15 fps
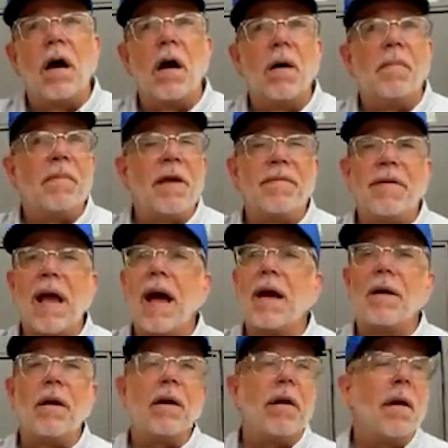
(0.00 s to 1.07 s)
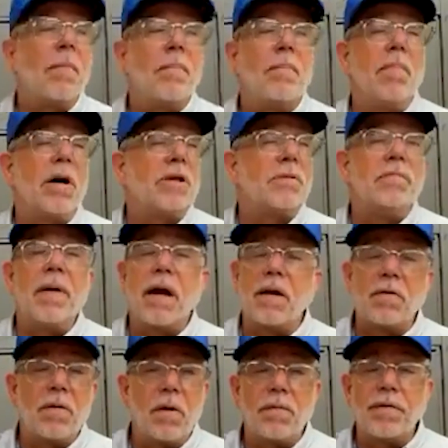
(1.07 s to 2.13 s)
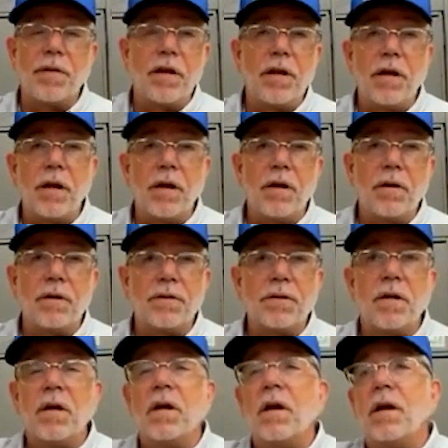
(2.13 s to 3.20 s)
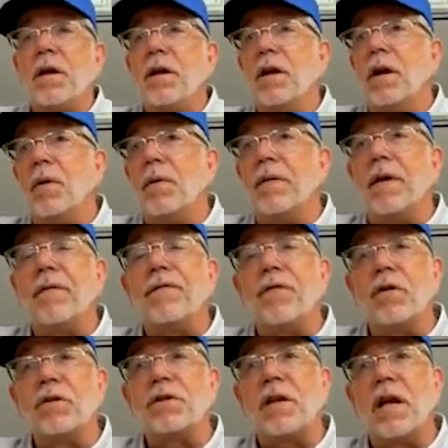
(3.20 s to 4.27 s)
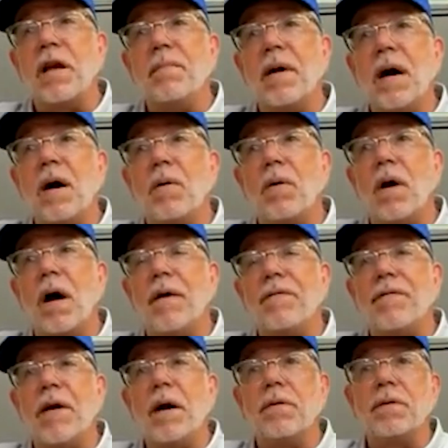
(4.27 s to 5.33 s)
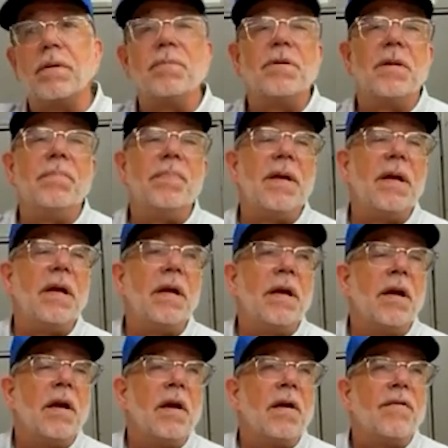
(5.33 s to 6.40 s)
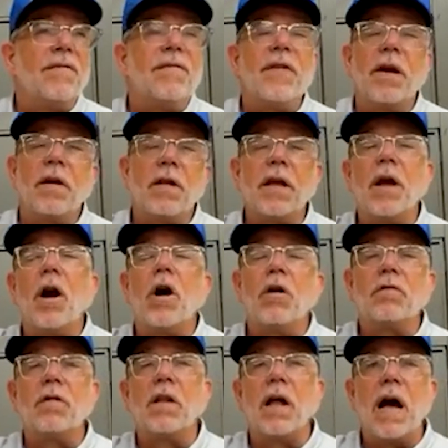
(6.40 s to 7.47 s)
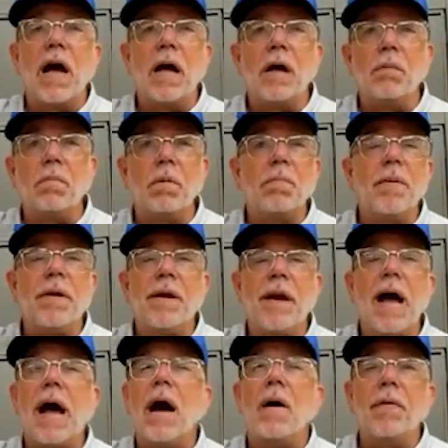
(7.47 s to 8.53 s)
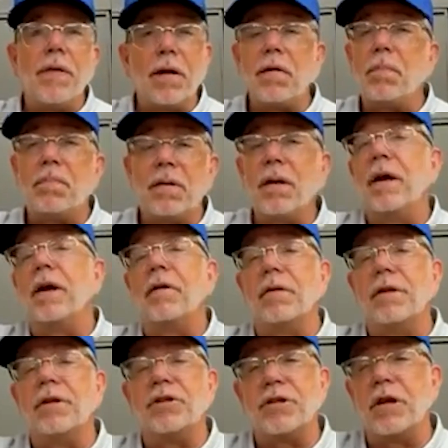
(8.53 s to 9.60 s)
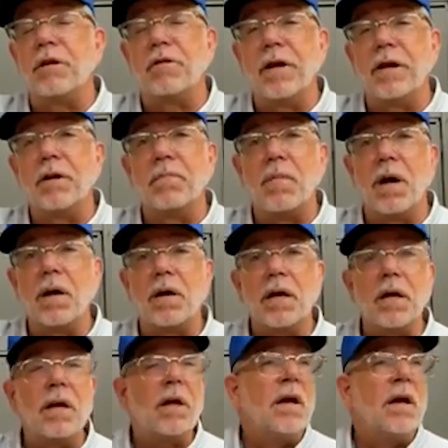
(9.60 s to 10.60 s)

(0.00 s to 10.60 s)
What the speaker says: They've gotten much better over the years. You know, when they first came out, I found them to be fairly unreliable, but now they're a player in the generator market.